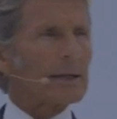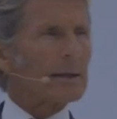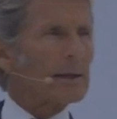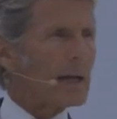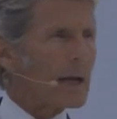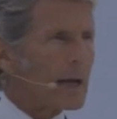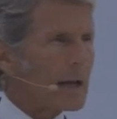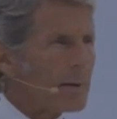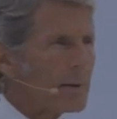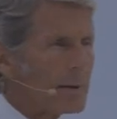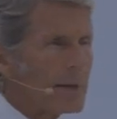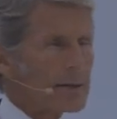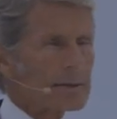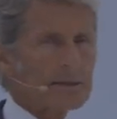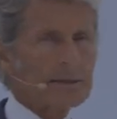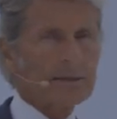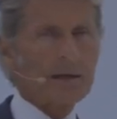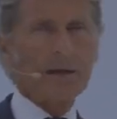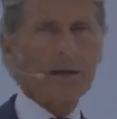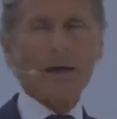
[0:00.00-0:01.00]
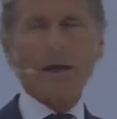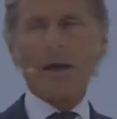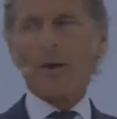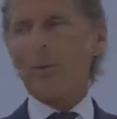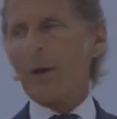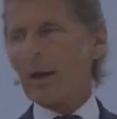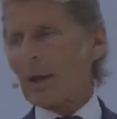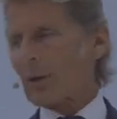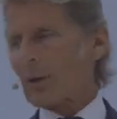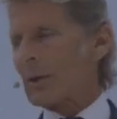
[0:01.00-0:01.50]
are the elements
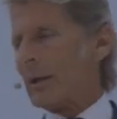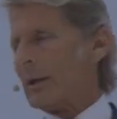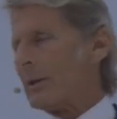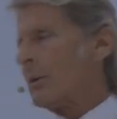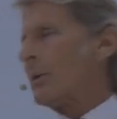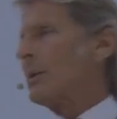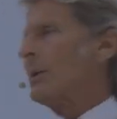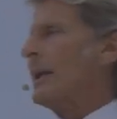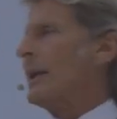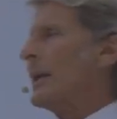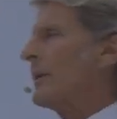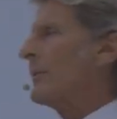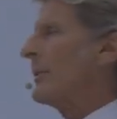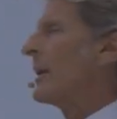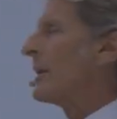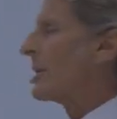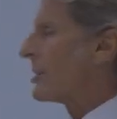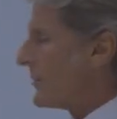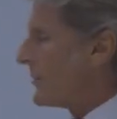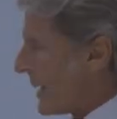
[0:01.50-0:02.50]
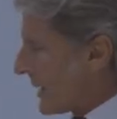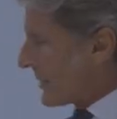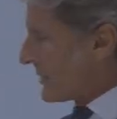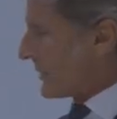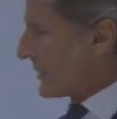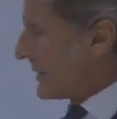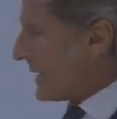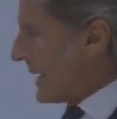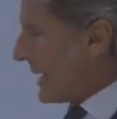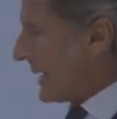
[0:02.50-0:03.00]
where you can clearly
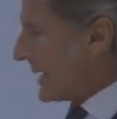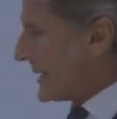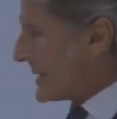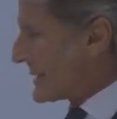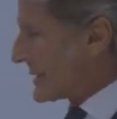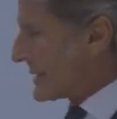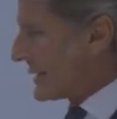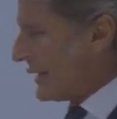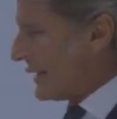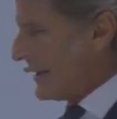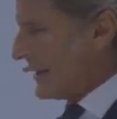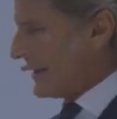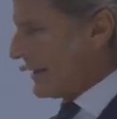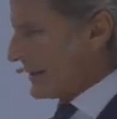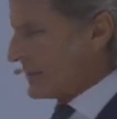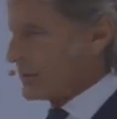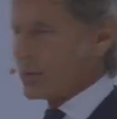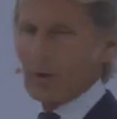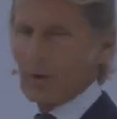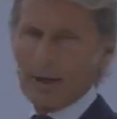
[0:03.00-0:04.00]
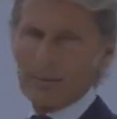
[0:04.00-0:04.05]
recognize now,